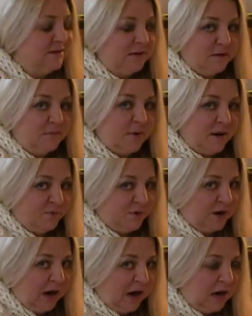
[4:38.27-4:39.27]
See them
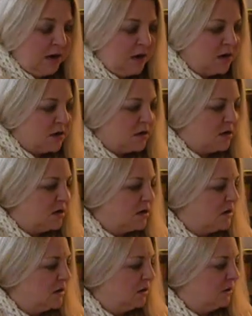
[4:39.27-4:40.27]
every day?
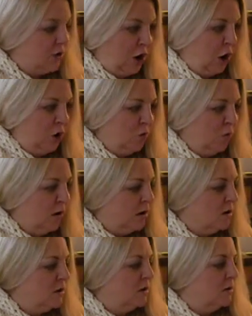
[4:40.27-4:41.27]
No.
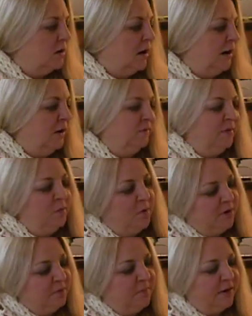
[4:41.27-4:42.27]
I only
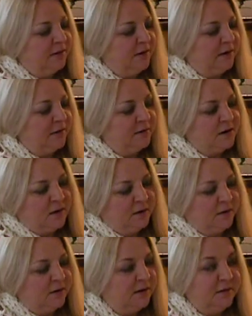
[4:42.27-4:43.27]
wanted men late at
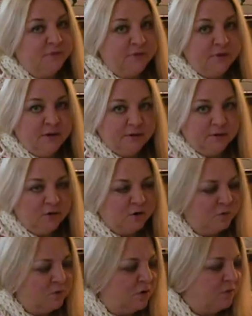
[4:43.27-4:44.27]
night, and even then,
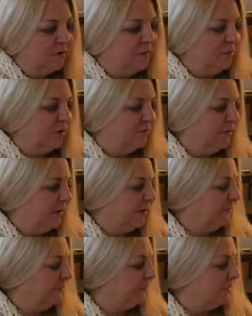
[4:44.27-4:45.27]
only
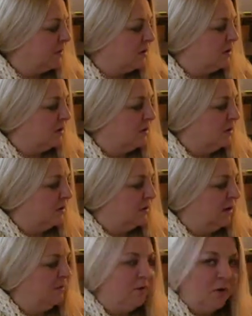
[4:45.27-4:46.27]
briefly.
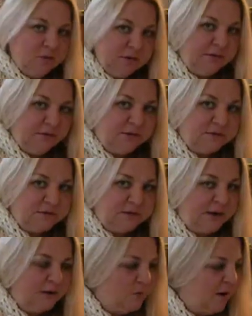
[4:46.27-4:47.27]
If only they'd
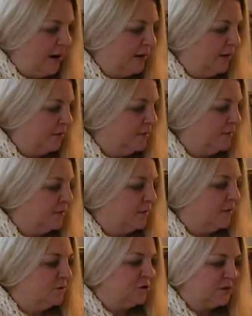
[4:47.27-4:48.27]
stay away,
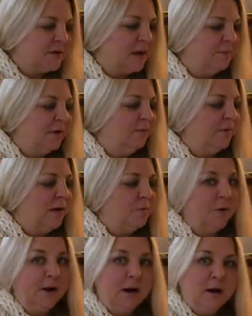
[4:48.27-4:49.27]
just coming
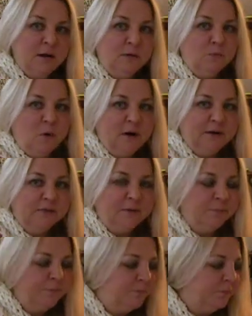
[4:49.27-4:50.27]
around when I wanted
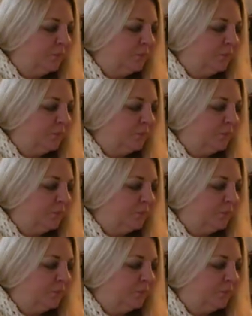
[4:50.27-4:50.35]
them.